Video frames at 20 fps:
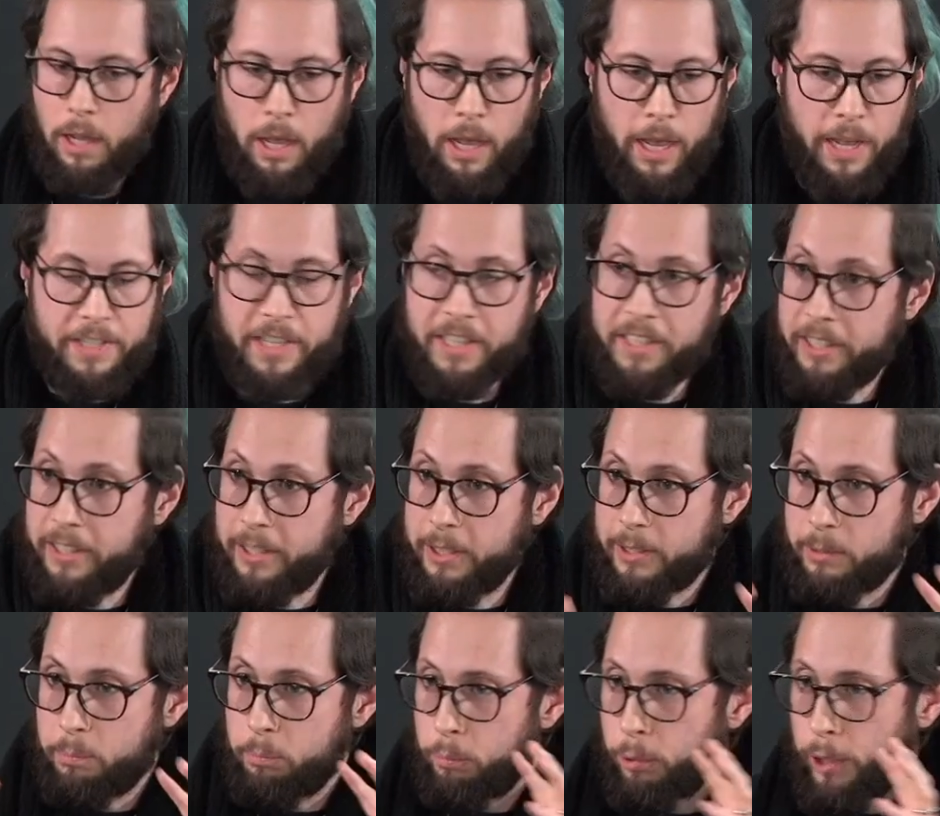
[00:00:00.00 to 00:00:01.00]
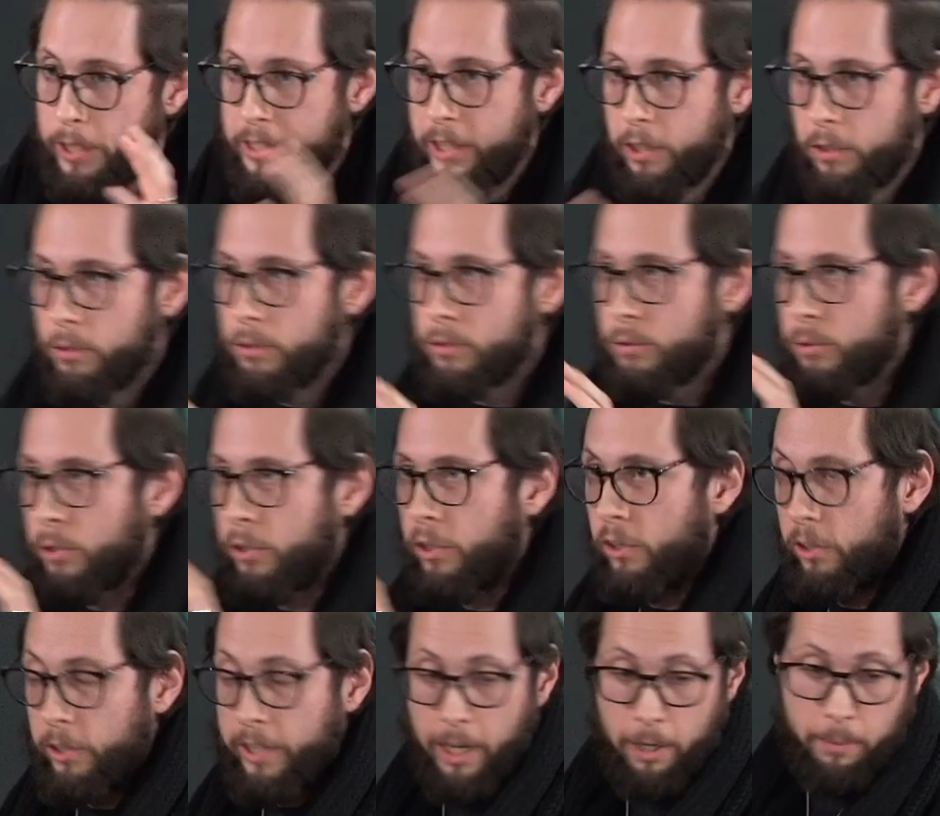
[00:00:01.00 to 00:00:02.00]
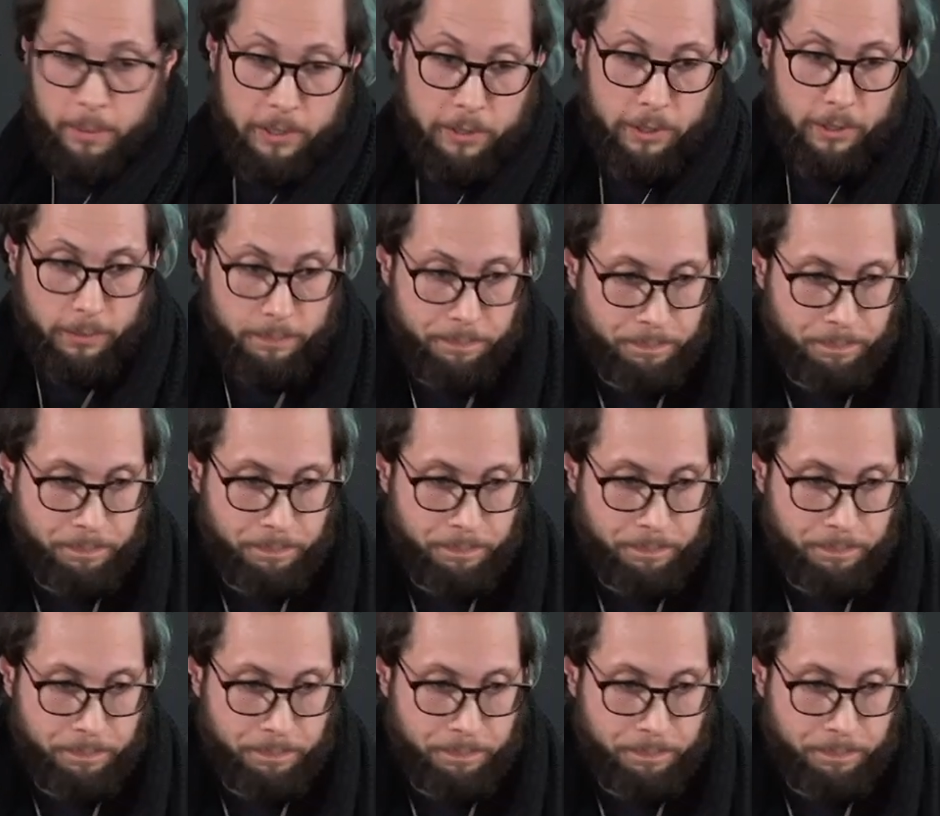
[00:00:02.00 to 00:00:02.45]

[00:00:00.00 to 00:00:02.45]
and then it is pretty close to the cold dark matter.